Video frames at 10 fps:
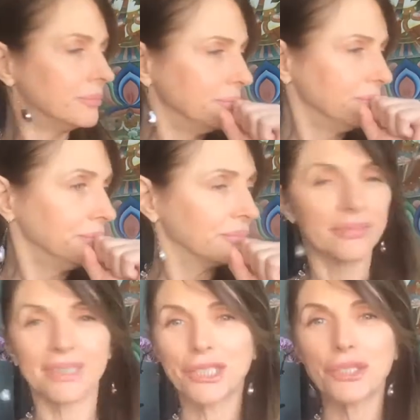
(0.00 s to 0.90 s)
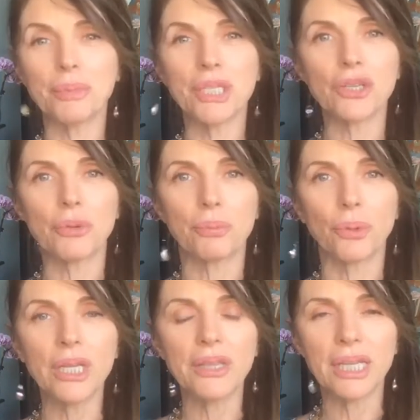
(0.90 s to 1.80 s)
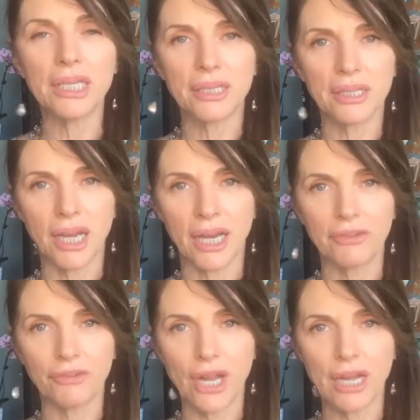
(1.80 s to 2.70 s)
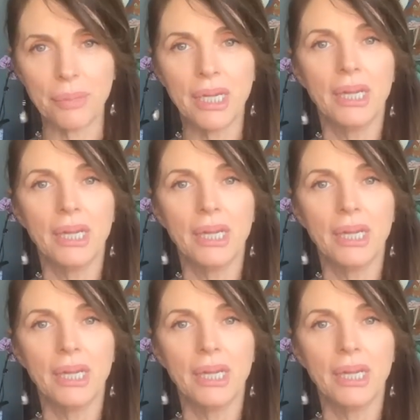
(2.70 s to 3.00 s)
excuse me, so breathing into the diaphragm